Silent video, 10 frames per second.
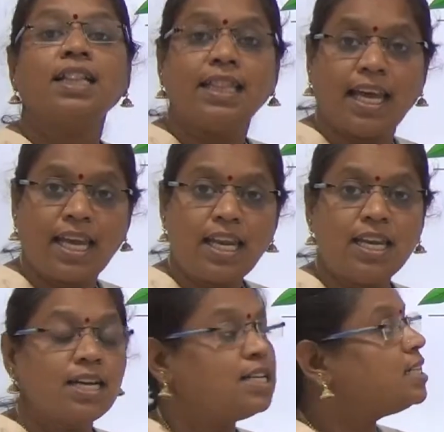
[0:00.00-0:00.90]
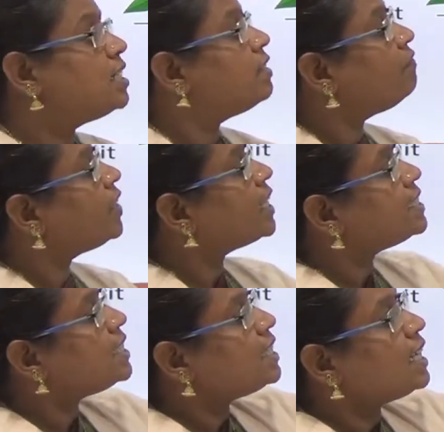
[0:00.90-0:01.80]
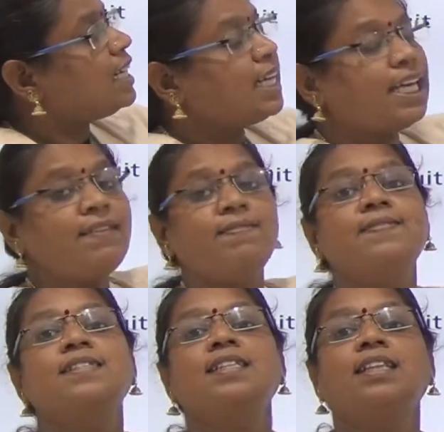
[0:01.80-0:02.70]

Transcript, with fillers: Then we can see the leaves.